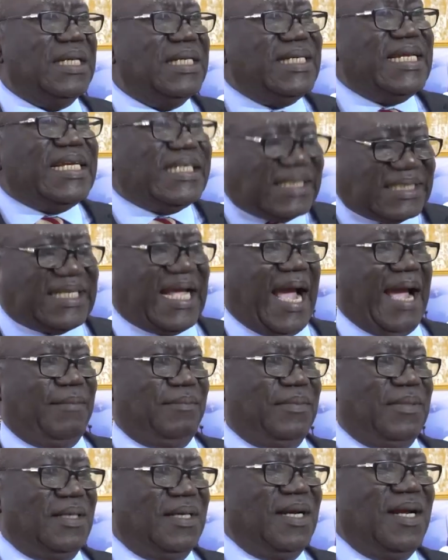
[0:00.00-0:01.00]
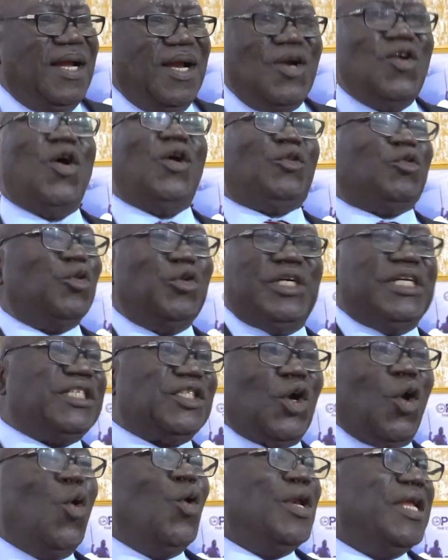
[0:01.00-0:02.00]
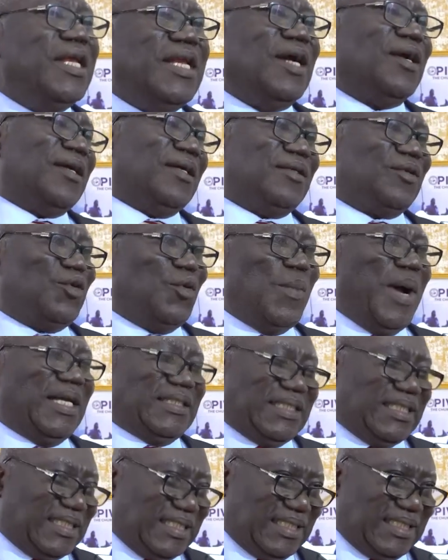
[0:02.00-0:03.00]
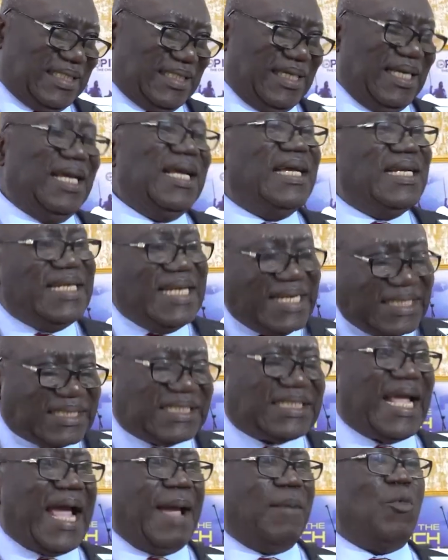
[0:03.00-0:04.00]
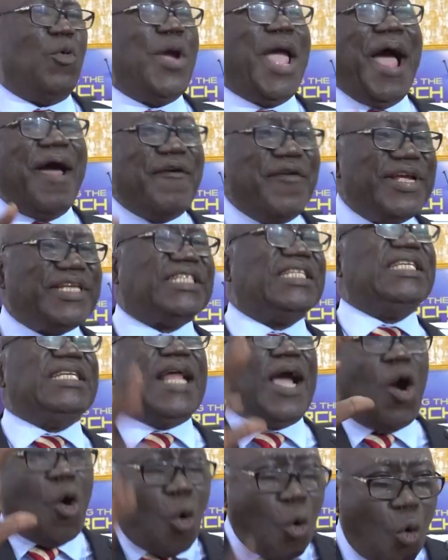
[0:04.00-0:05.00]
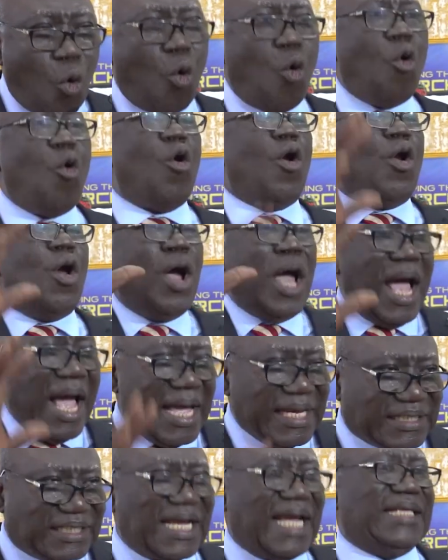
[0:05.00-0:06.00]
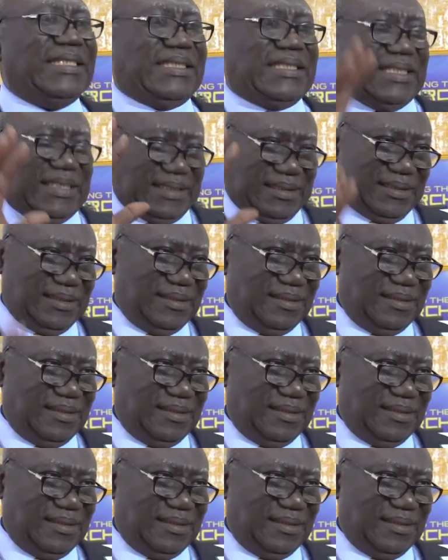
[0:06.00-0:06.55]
This time, not to reach only the Kumasi city. This time we are reaching the whole Ashanti